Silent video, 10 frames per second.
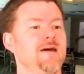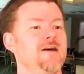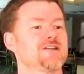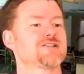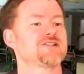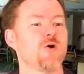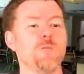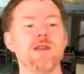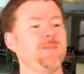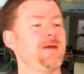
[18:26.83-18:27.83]
so
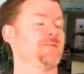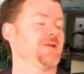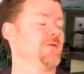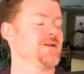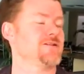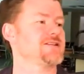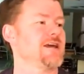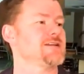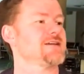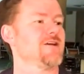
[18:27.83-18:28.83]
many people who
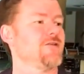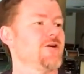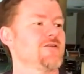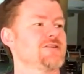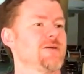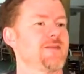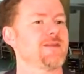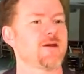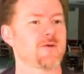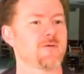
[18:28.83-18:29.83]
understand self ownership that there
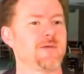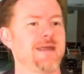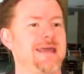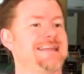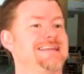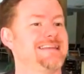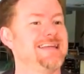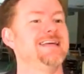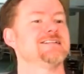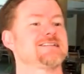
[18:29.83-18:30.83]
will be at
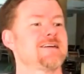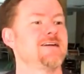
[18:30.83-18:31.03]
least